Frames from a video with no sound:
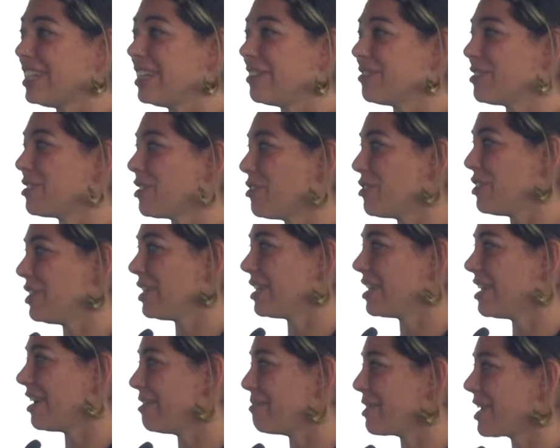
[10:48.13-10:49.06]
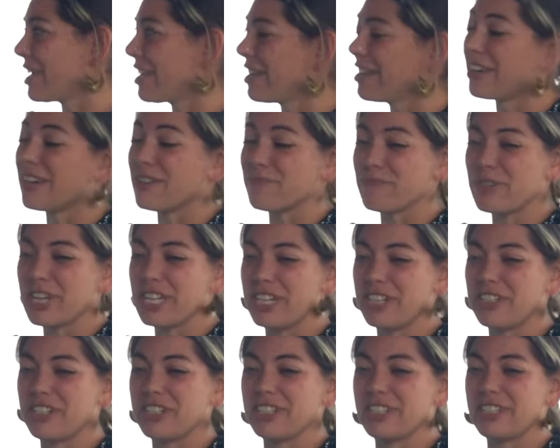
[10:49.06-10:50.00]
of socioeconomic um,
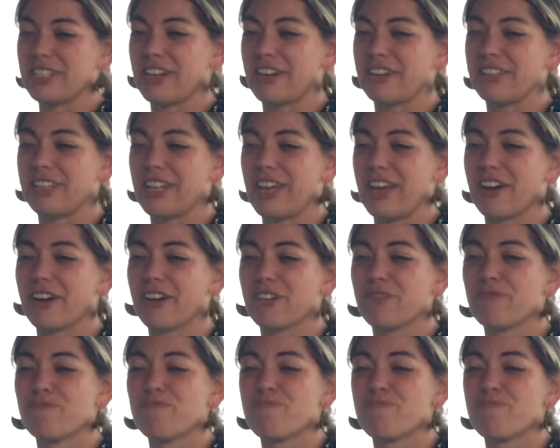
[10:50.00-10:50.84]
conditions that are there.